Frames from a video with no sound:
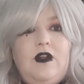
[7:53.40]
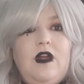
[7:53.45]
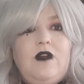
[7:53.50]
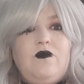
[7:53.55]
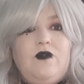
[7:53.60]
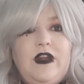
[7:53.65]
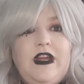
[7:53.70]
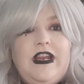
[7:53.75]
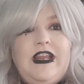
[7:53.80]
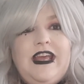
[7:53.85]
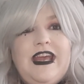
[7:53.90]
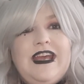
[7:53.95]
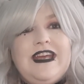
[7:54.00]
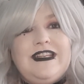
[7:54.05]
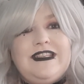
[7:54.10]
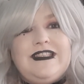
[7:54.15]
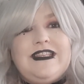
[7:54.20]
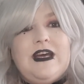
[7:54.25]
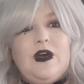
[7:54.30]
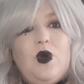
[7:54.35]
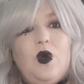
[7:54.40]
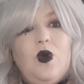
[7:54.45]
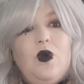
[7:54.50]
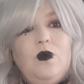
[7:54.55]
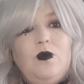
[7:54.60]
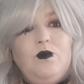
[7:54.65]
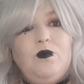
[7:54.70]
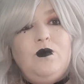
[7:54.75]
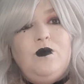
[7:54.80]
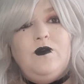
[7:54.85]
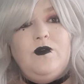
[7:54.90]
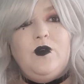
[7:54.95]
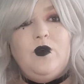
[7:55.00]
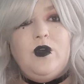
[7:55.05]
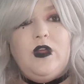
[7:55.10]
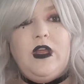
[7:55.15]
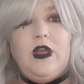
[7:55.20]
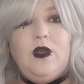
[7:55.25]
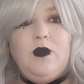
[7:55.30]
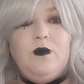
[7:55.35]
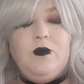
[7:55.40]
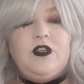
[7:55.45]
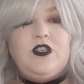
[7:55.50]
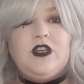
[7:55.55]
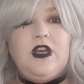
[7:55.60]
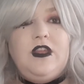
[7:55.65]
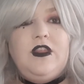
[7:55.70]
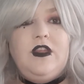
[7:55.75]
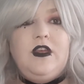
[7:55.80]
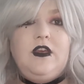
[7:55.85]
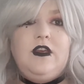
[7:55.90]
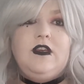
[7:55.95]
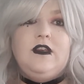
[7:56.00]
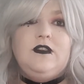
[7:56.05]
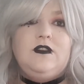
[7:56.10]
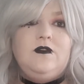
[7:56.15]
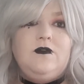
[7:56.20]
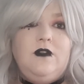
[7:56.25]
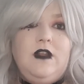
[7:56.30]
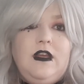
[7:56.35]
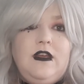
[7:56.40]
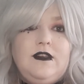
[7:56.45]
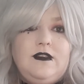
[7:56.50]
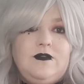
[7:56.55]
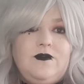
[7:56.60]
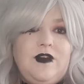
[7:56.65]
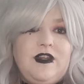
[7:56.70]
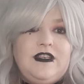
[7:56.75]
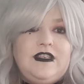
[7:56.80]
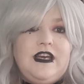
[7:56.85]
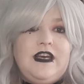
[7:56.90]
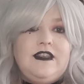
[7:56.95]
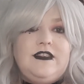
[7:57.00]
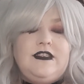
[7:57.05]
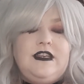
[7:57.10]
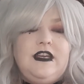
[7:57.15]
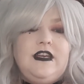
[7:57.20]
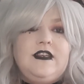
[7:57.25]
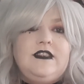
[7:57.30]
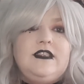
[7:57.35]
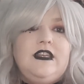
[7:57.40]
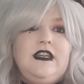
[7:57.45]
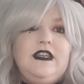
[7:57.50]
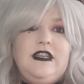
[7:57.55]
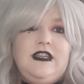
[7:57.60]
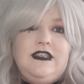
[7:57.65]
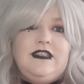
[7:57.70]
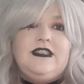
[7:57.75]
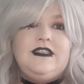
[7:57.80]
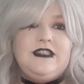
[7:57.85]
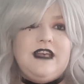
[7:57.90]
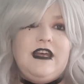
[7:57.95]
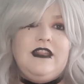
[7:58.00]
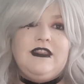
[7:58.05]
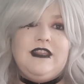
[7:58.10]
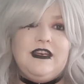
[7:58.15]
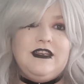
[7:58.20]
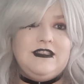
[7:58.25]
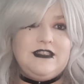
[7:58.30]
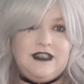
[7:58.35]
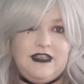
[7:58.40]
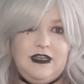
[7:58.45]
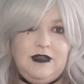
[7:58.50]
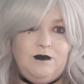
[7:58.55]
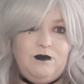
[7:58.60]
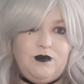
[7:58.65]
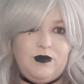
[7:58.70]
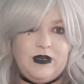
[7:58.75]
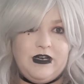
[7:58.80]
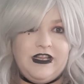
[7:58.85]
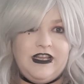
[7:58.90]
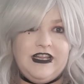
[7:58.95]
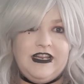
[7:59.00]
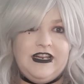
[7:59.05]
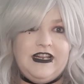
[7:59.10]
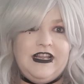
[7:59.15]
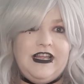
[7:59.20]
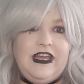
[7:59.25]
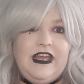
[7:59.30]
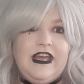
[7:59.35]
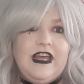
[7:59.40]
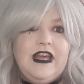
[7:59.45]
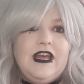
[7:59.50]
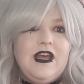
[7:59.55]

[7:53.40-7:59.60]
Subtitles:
really hits that home for you, which I think is fantastic, because they need to set that scene brilliantly,